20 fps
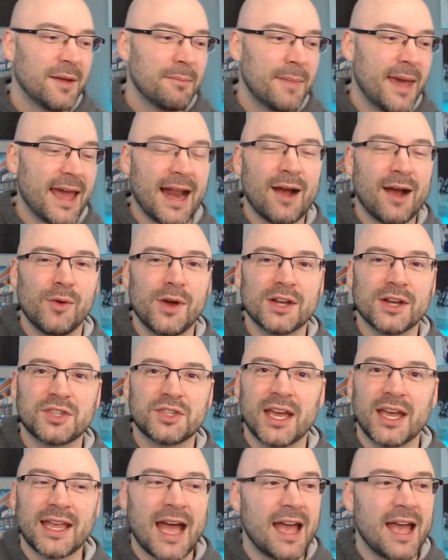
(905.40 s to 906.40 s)
Man, I wish.
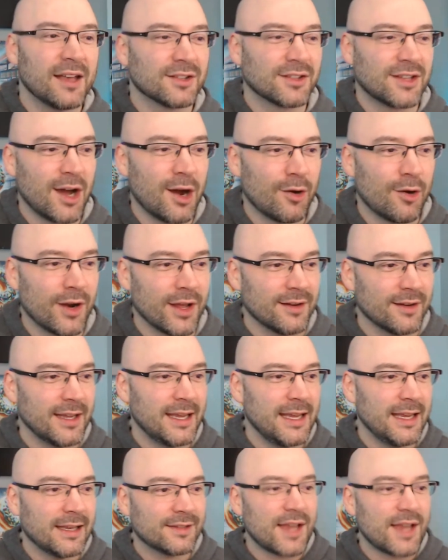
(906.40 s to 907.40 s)
That guy is goated.
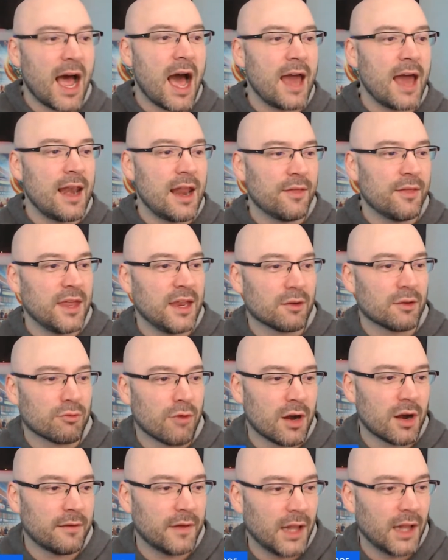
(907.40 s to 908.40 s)
He is on the
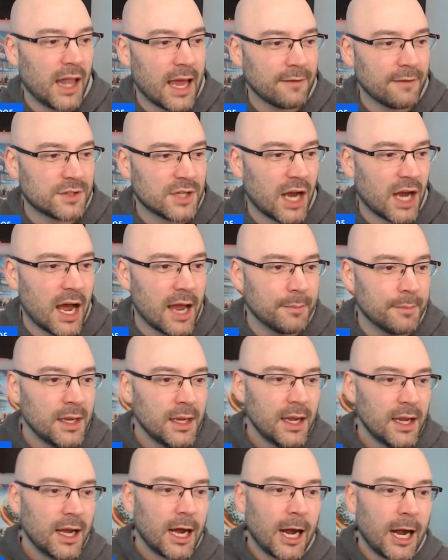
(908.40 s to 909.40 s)
run of a lifetime.
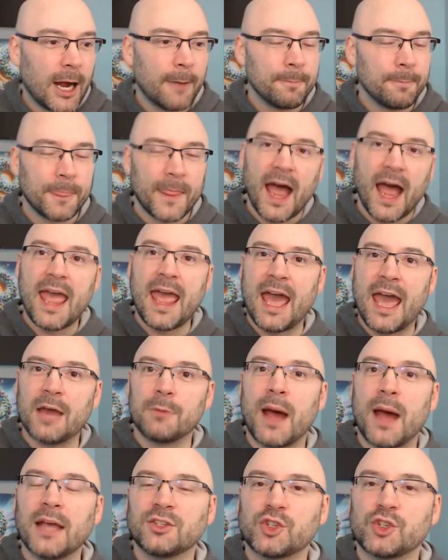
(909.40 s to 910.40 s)
I had
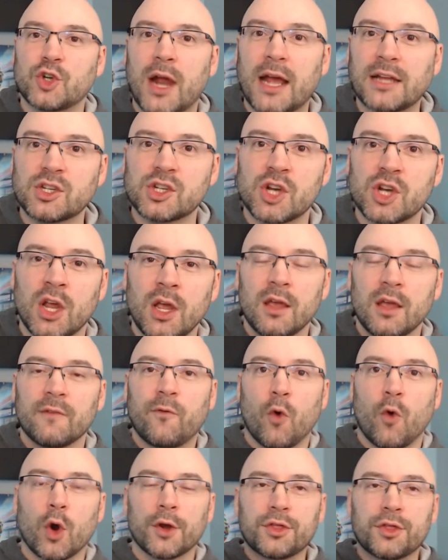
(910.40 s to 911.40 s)
my stretch
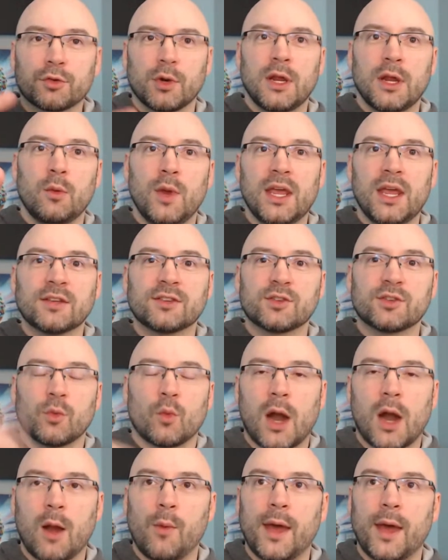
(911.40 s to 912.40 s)
for 3 weeks
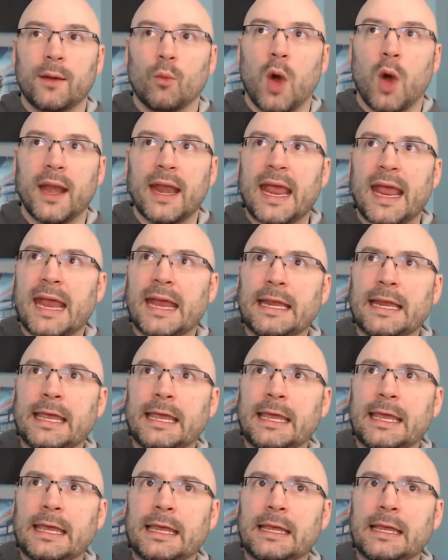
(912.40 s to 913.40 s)
where I went,
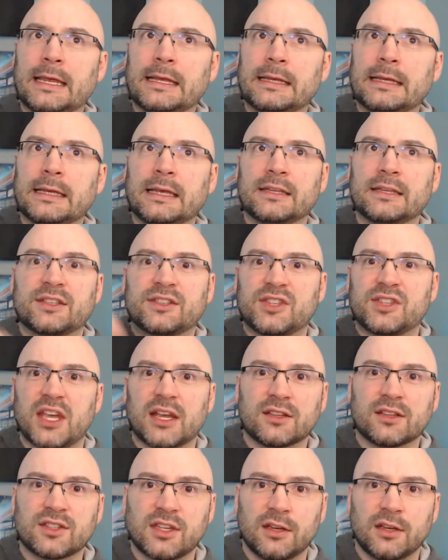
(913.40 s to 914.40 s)

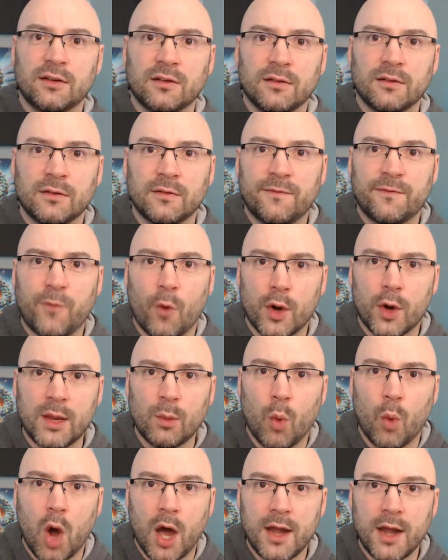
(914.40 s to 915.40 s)
86 and
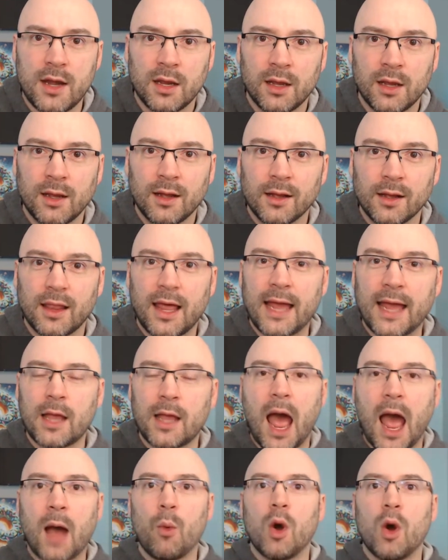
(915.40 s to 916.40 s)
41. Like
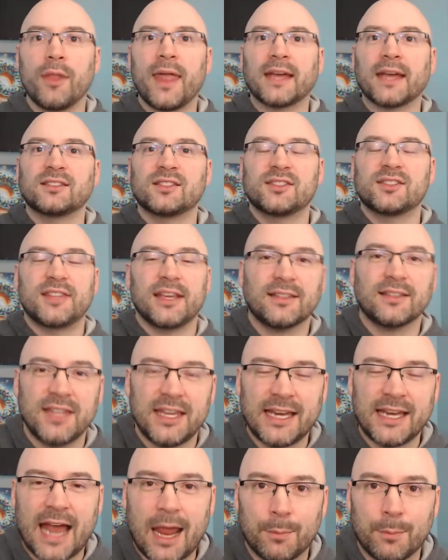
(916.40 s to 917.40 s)
I won like
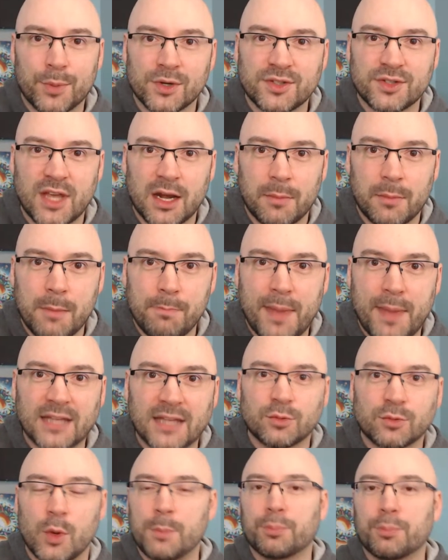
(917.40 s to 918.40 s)
69% of my
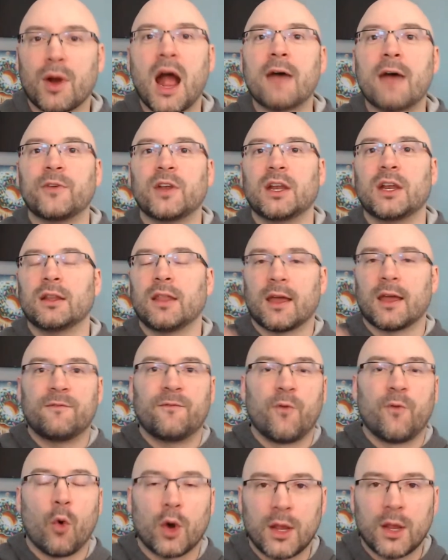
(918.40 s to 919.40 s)
bets. We profited like
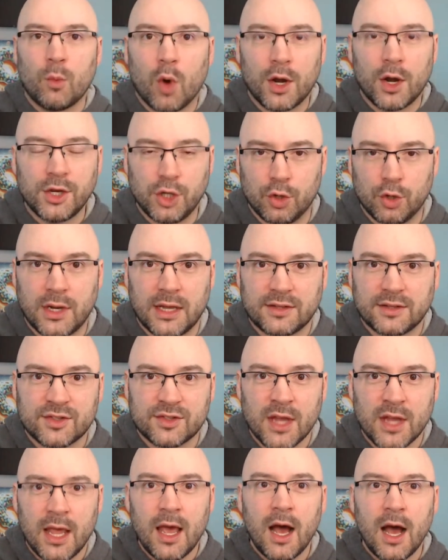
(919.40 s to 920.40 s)
41
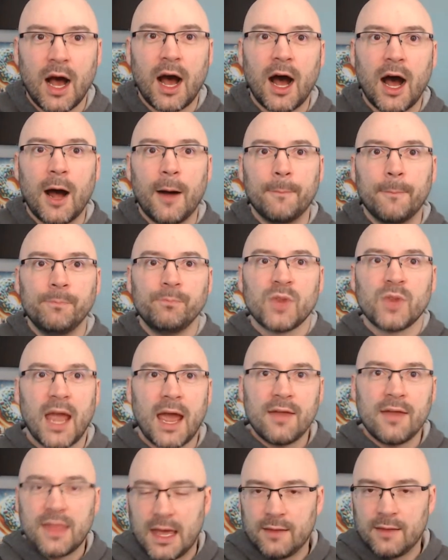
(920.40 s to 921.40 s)
units. And
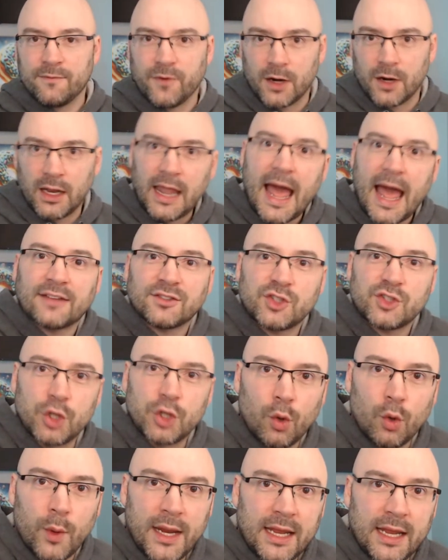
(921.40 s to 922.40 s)
then for the last
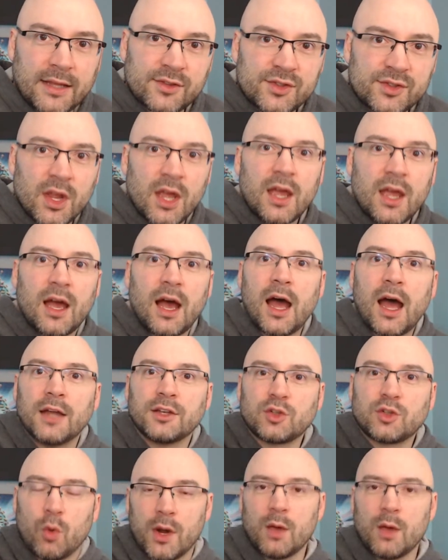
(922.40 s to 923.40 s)
2 weeks,
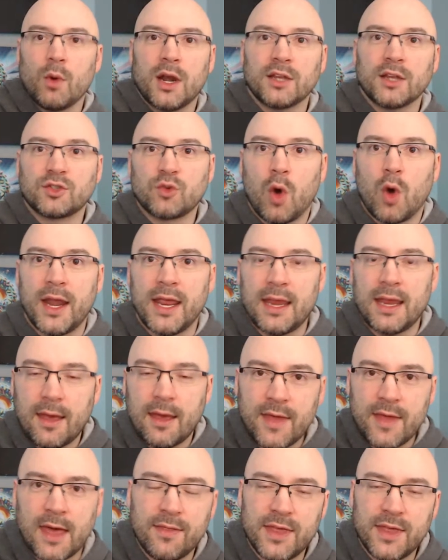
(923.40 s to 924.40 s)
21 and 20.
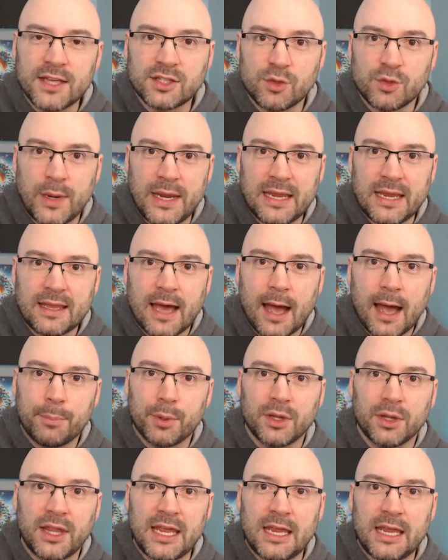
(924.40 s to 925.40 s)
And then this week, I
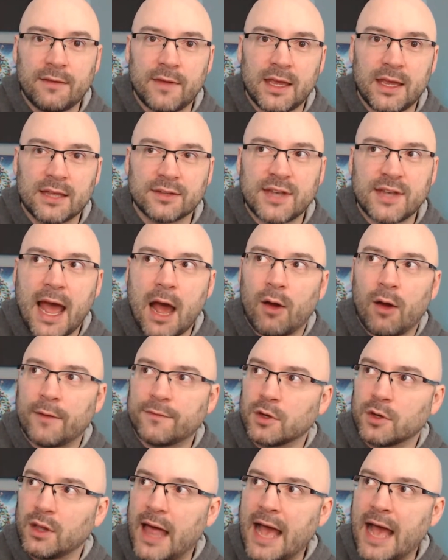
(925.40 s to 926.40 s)
believe, is now
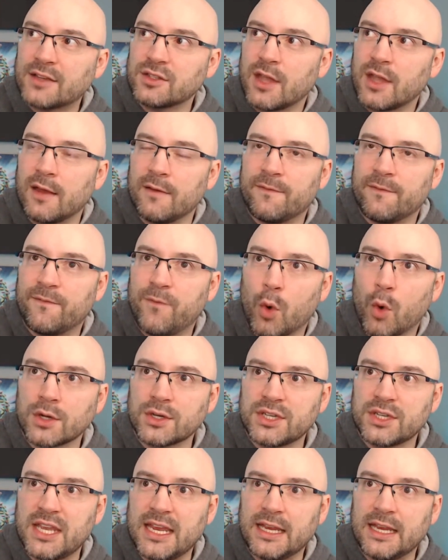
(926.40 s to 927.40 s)
after last night,
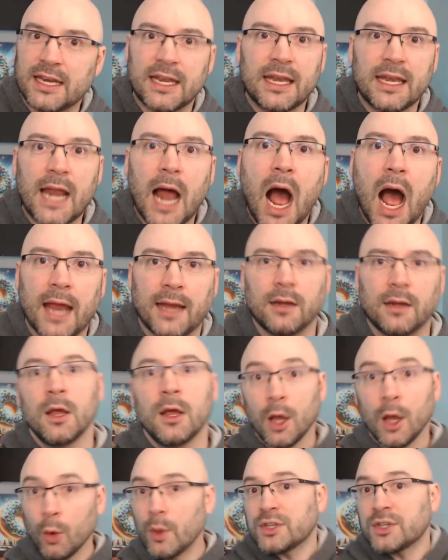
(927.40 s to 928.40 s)
14 and 9,
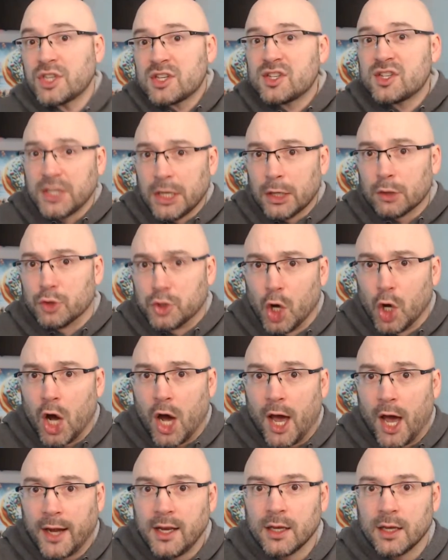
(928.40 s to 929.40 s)
which is still
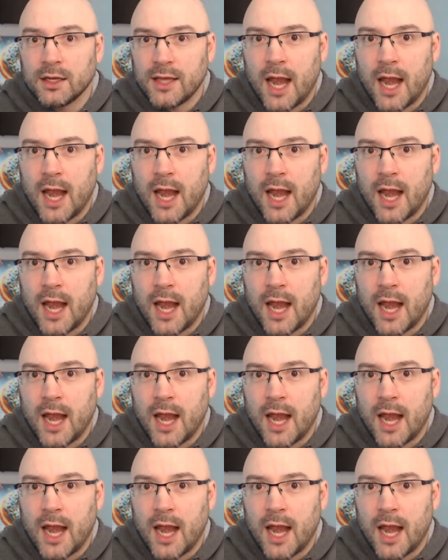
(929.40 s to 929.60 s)
good,